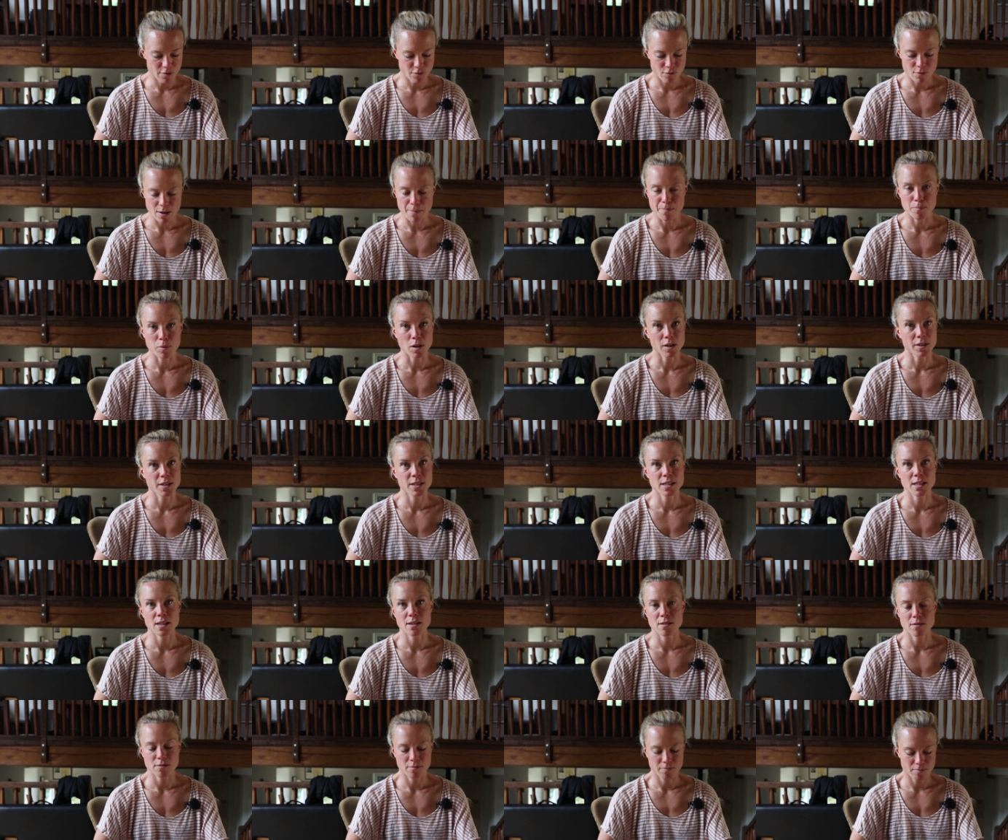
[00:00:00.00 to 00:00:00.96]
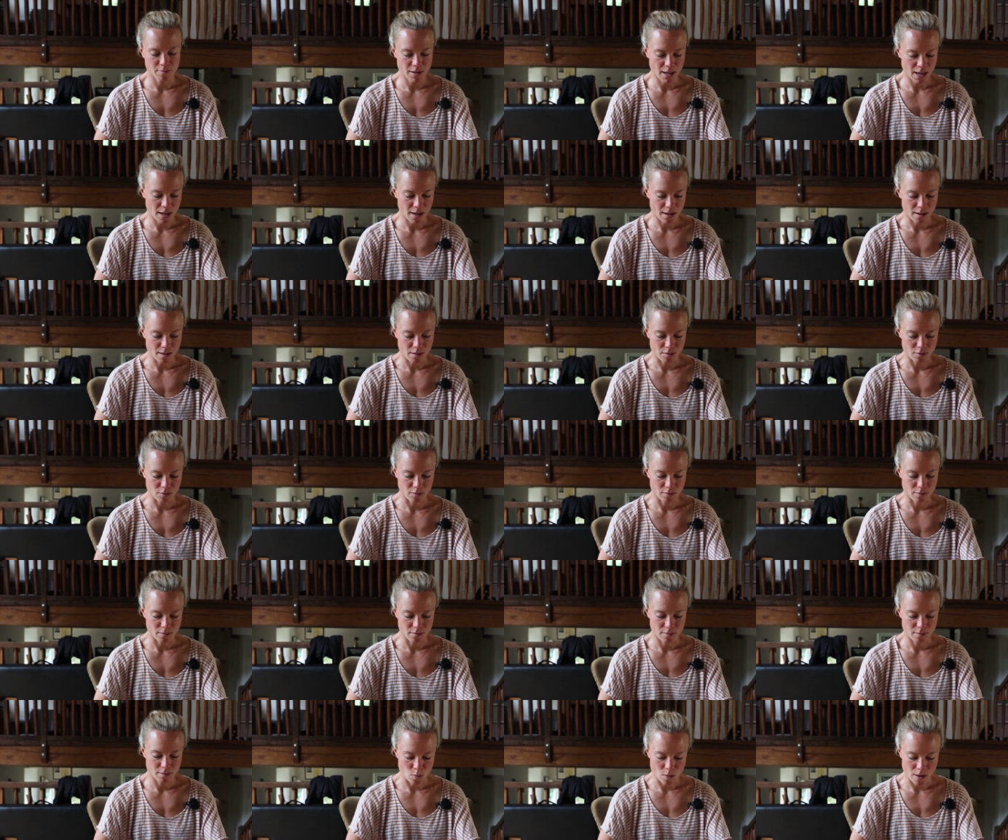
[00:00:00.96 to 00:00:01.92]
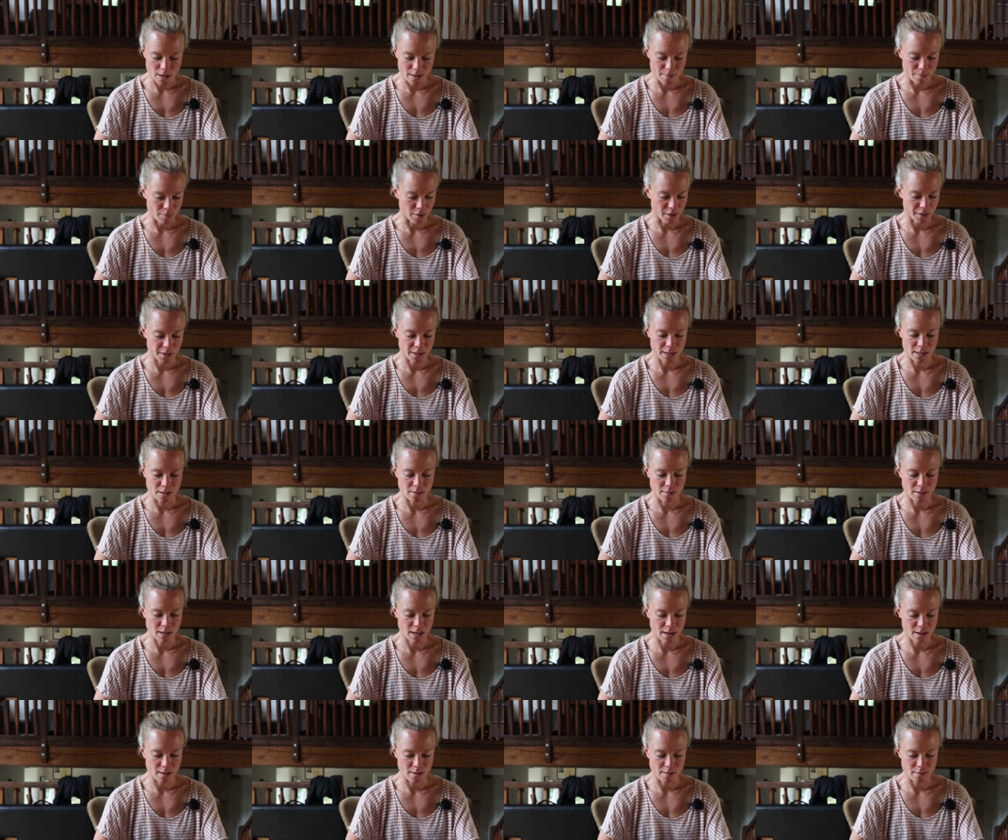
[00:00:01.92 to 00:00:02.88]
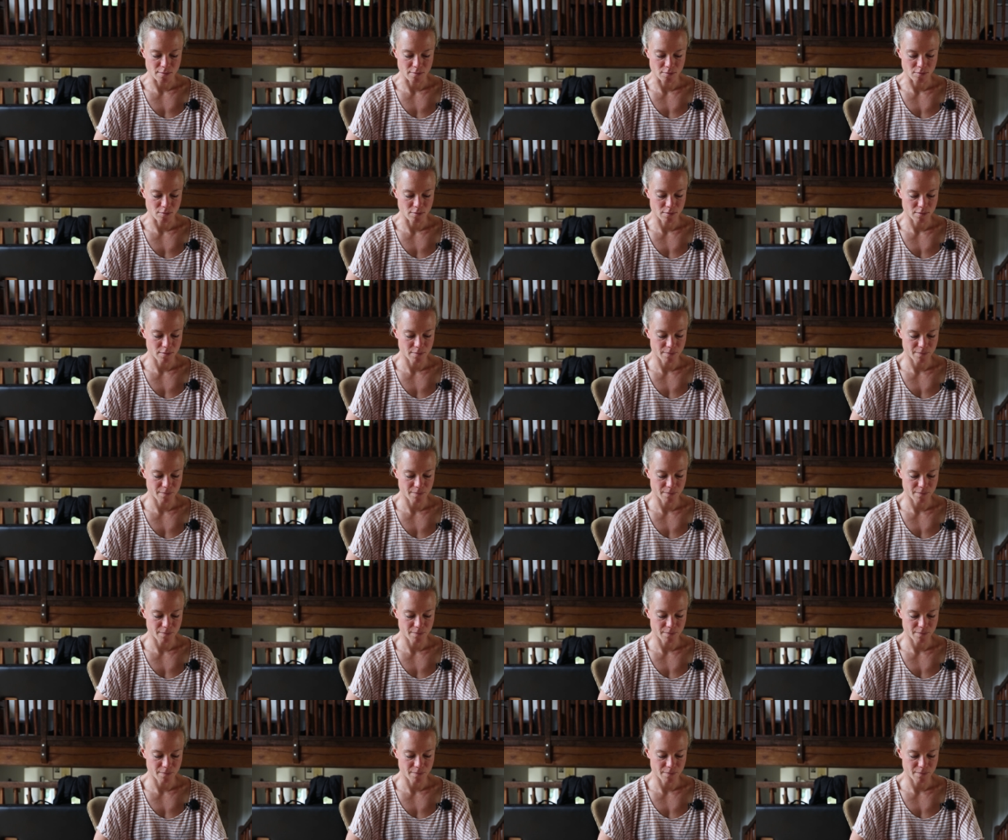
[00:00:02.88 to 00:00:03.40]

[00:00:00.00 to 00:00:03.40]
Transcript: red blood cell count, white blood cell count,